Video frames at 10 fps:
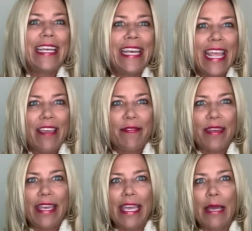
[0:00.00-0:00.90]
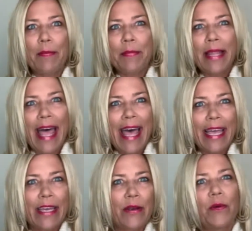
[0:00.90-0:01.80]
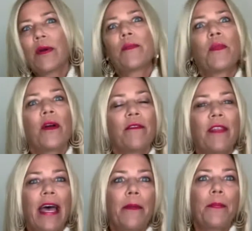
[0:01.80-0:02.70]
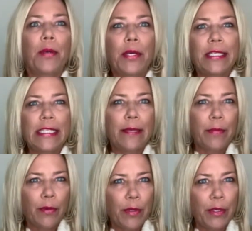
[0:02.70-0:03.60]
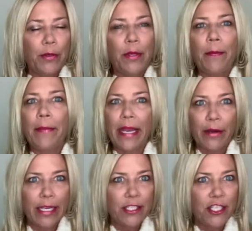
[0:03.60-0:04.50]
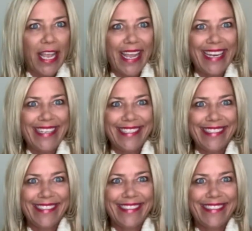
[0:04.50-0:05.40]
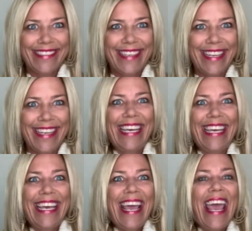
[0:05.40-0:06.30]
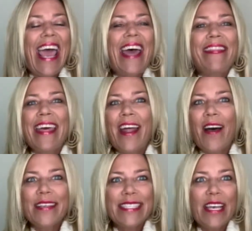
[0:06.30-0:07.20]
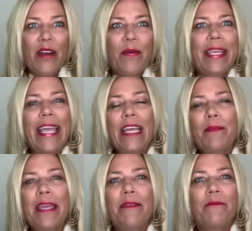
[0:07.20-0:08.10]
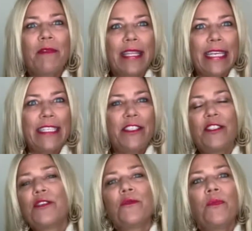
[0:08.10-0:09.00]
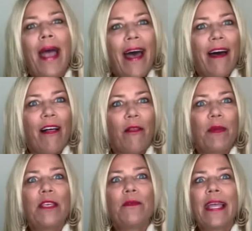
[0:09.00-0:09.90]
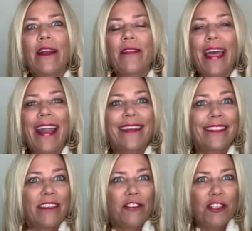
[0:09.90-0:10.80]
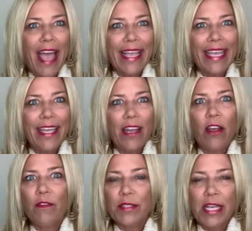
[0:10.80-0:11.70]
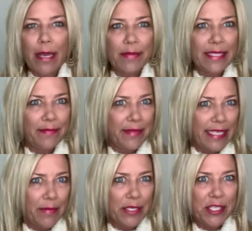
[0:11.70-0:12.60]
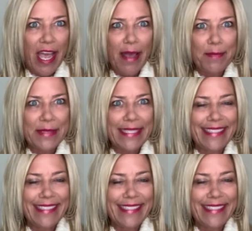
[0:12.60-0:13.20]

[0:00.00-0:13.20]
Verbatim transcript: navy black, or more of that burgundy maroon berry shade. And then also, gingham can really do well when you layer that as a jacket over top some summer tops.